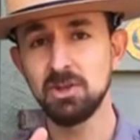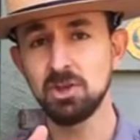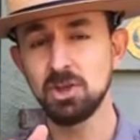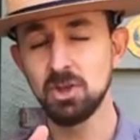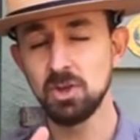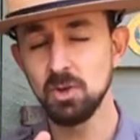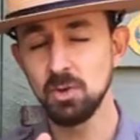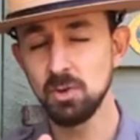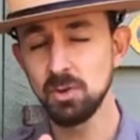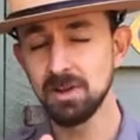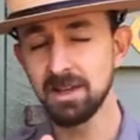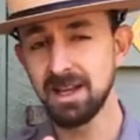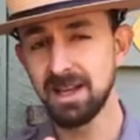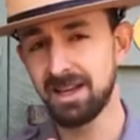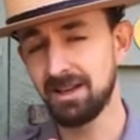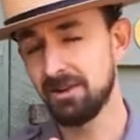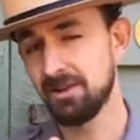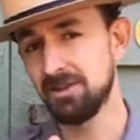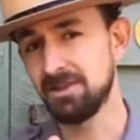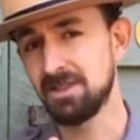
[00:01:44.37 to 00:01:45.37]
two
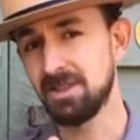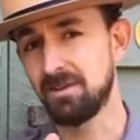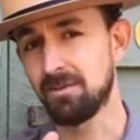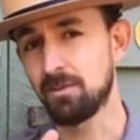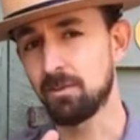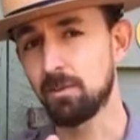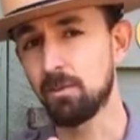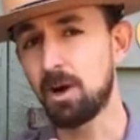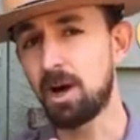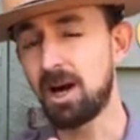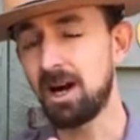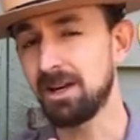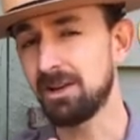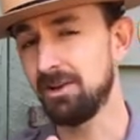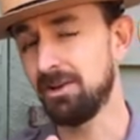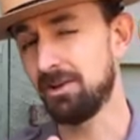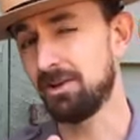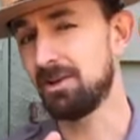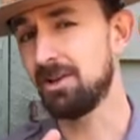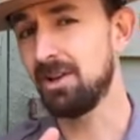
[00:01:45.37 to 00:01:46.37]
layers of rock or